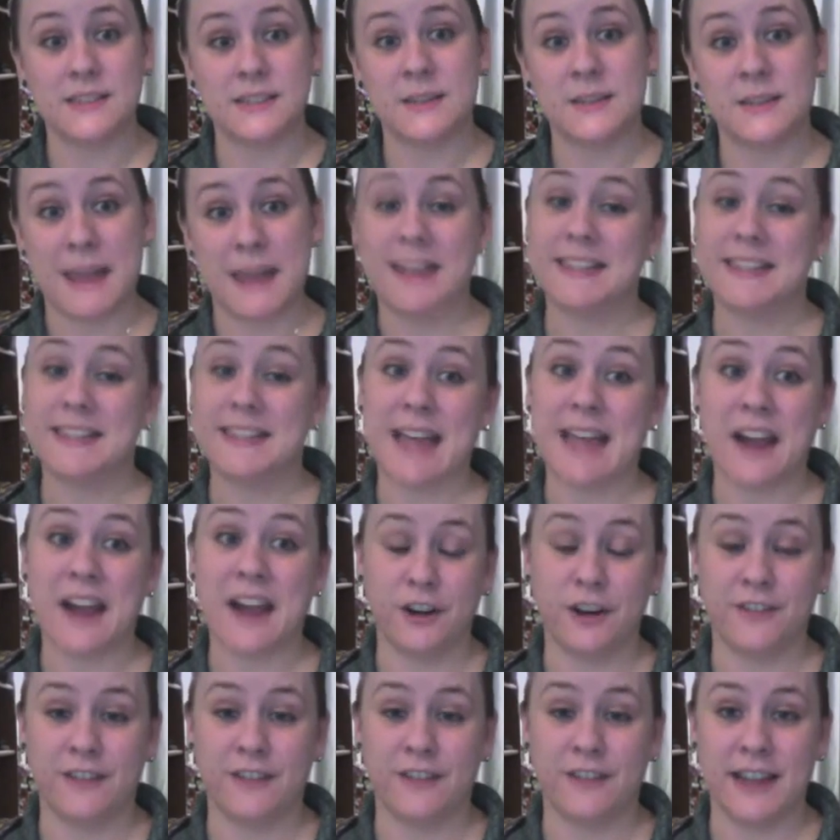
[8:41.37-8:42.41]
to make a
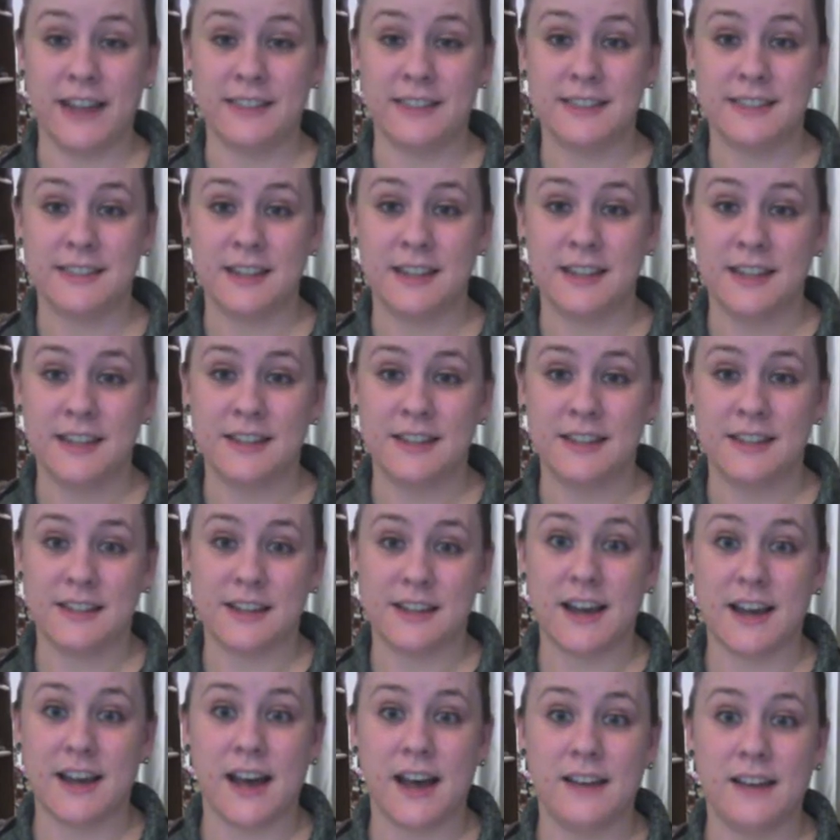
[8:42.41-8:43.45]
sacrifice to
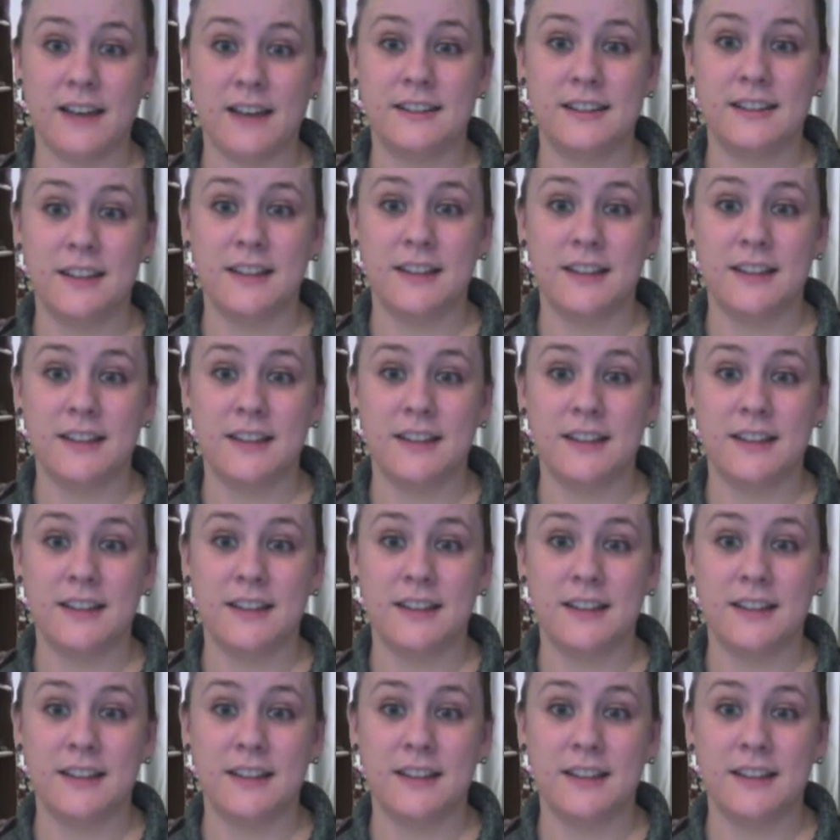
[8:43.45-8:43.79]
God.